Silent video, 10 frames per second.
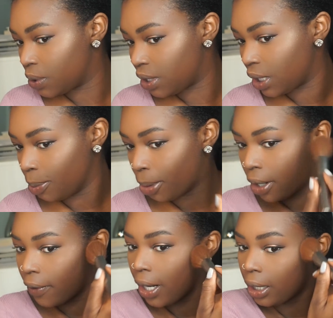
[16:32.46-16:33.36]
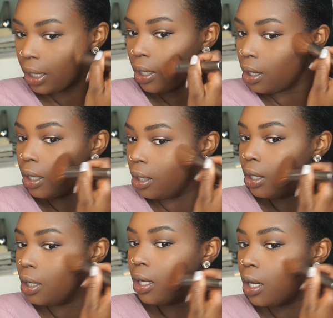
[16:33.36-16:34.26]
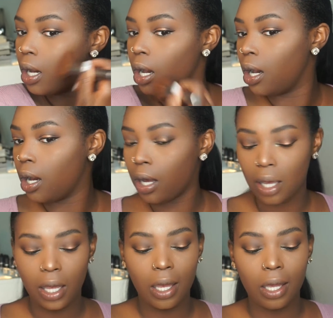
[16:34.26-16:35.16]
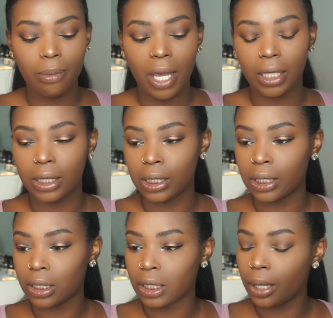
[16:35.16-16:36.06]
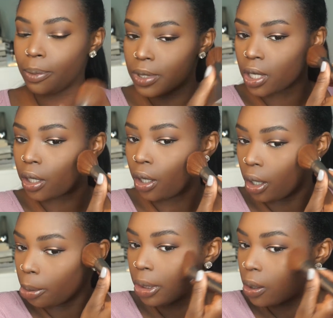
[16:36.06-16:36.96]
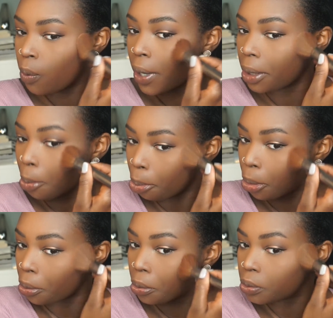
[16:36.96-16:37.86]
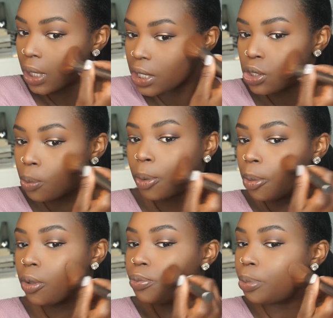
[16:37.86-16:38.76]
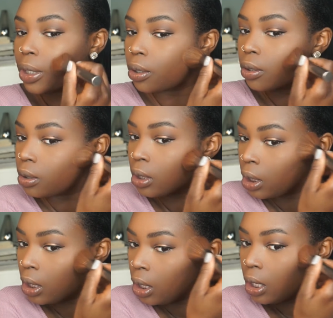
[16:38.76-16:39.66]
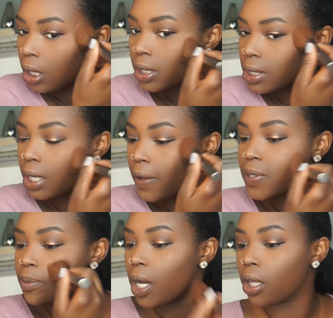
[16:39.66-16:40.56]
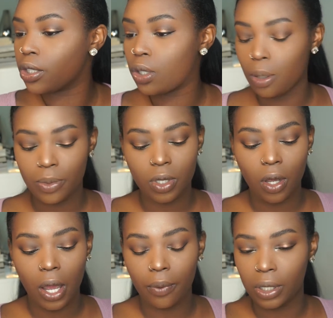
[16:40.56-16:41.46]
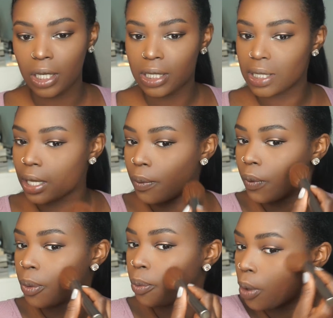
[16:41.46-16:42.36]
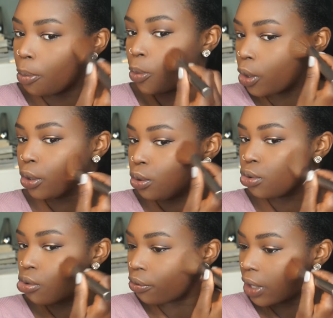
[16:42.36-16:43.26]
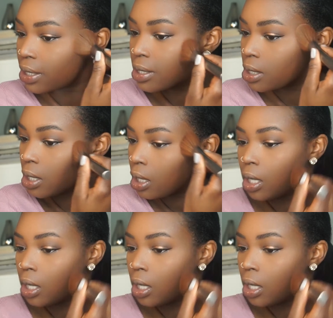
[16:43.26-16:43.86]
deep already, and my lips are going to be quite bold, not super bold, but it's going to have some color to them, so I wanted to stay with a more neutral face.